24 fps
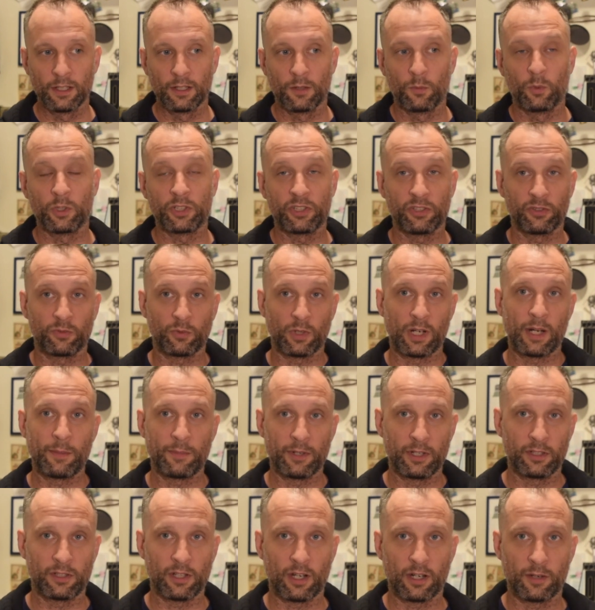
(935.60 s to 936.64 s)
which is what I'm
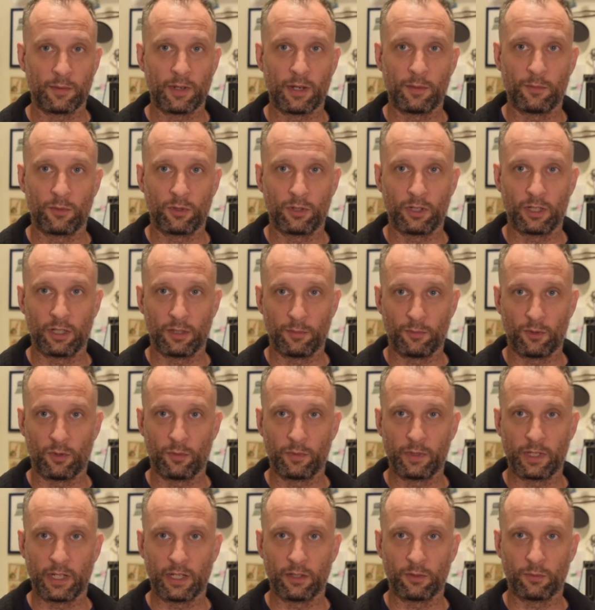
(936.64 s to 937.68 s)
going to talk about more in a
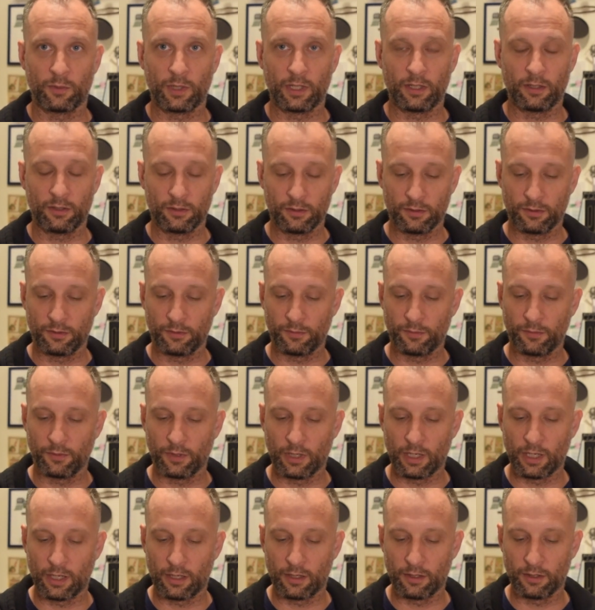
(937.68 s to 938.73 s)
moment as well.
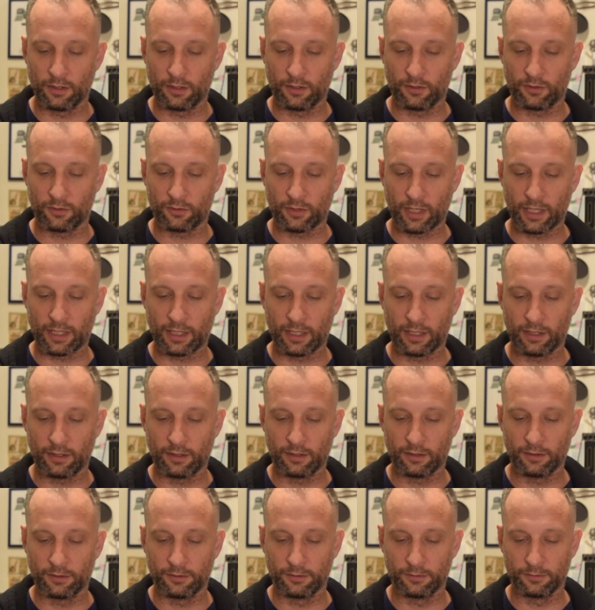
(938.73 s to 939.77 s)
The striking,
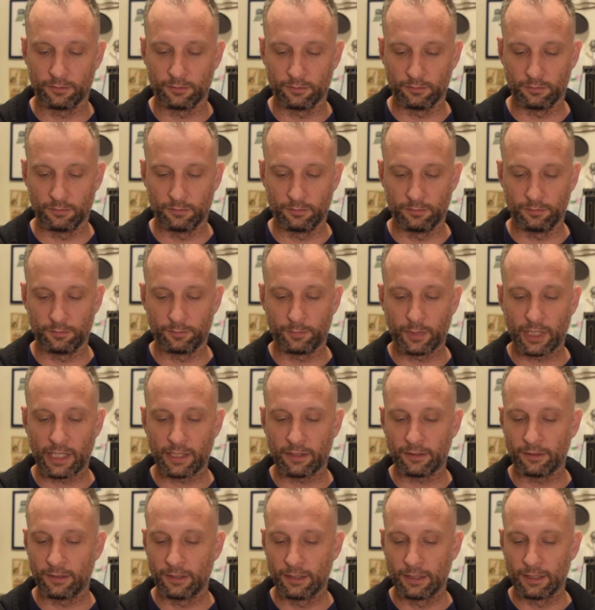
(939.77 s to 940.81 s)
but